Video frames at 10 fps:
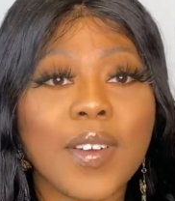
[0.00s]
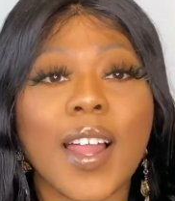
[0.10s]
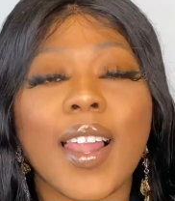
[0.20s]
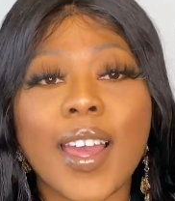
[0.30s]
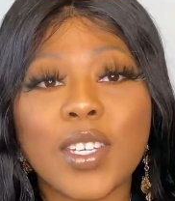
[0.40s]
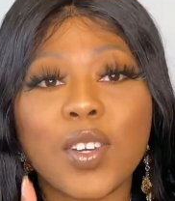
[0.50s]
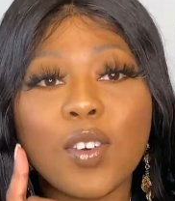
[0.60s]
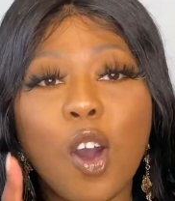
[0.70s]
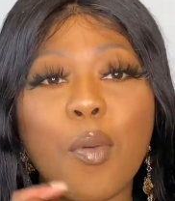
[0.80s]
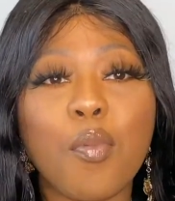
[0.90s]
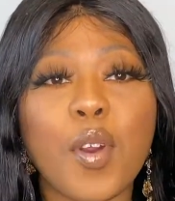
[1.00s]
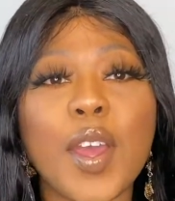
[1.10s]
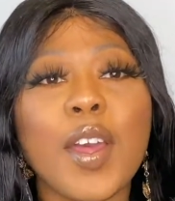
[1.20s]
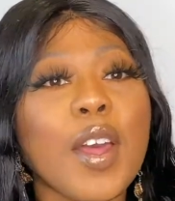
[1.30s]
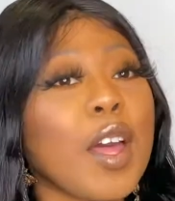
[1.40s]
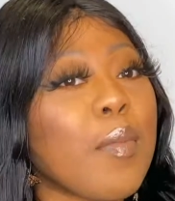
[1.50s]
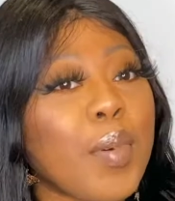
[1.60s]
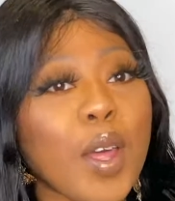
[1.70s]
I like to incorporate a bit